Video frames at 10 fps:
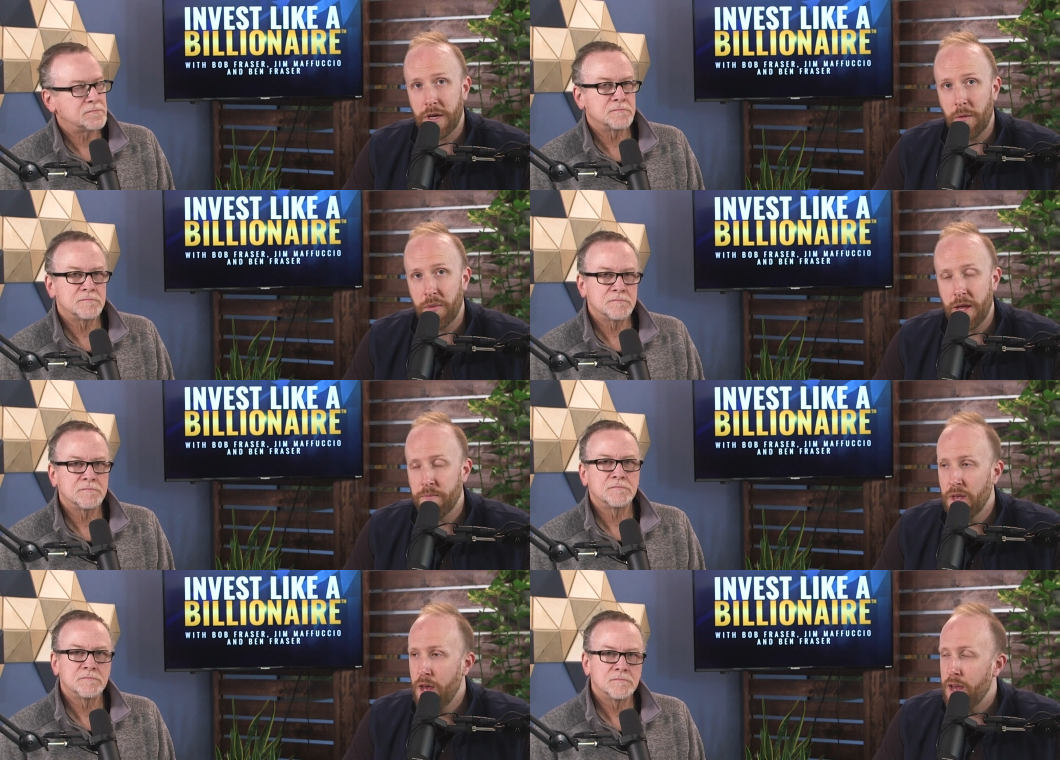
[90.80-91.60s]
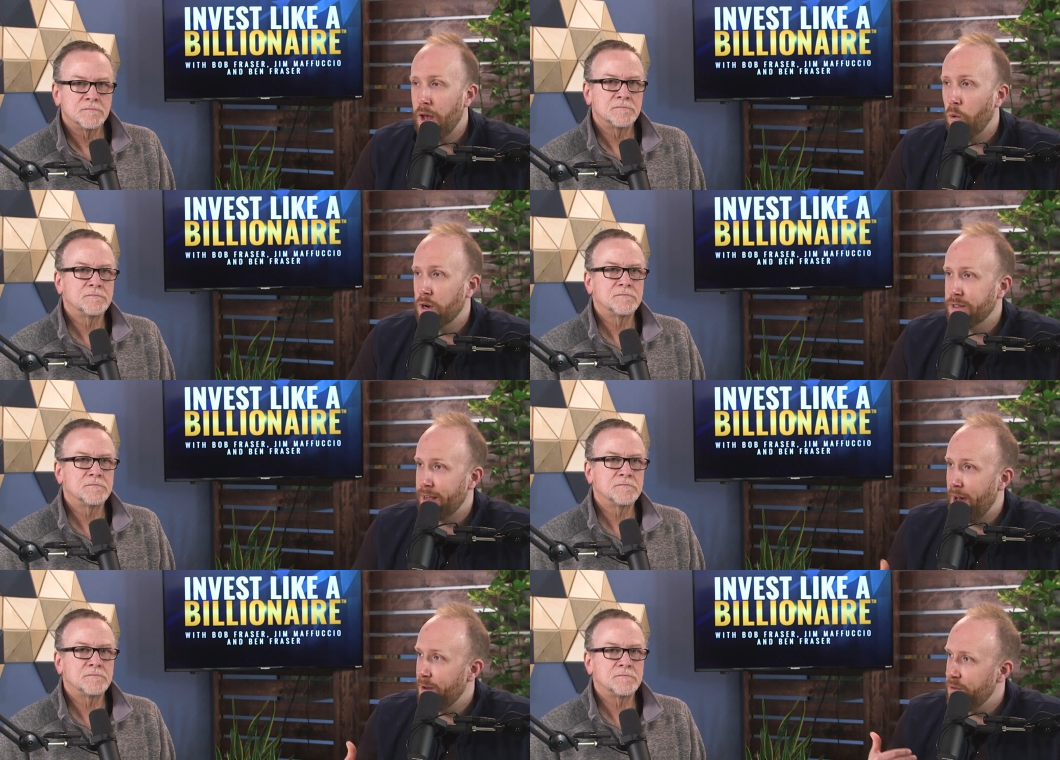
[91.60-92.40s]
Speaker 1: company, and where does
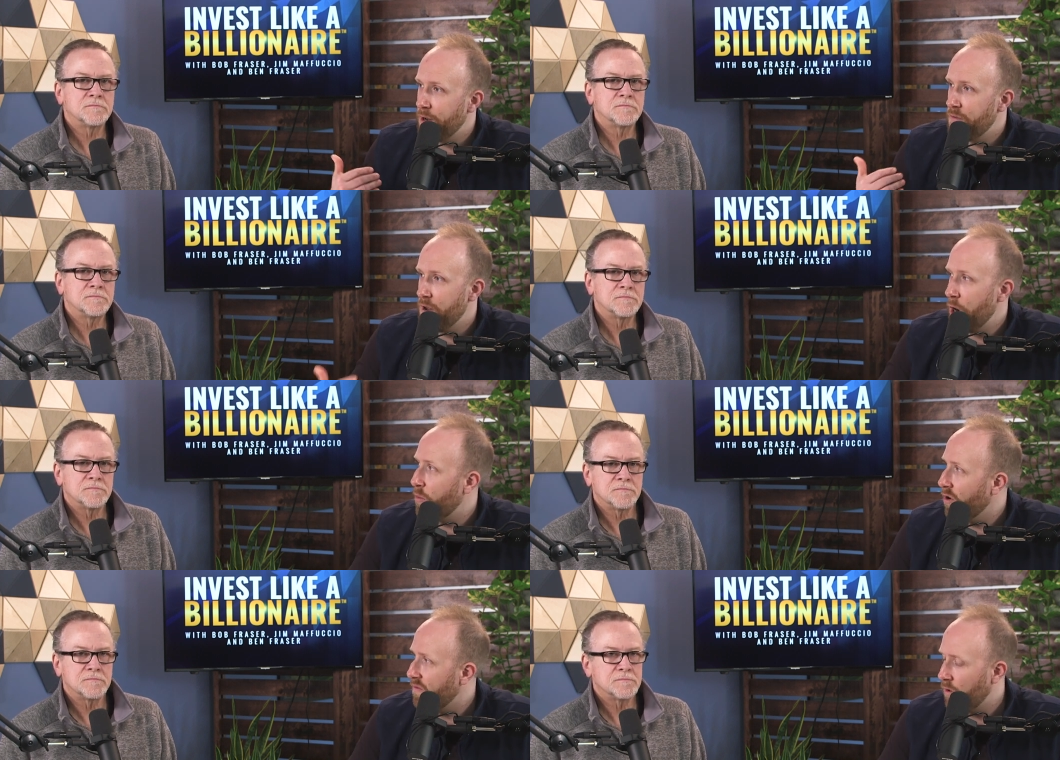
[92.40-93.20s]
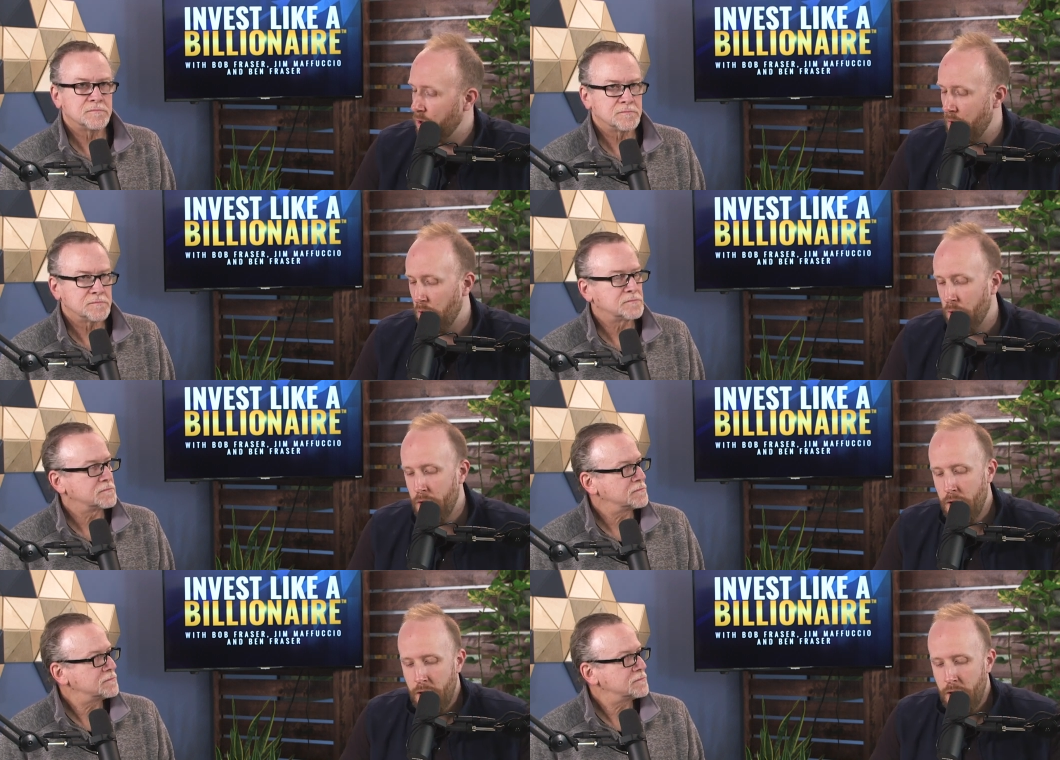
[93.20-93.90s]
that you know fit in a portfolio?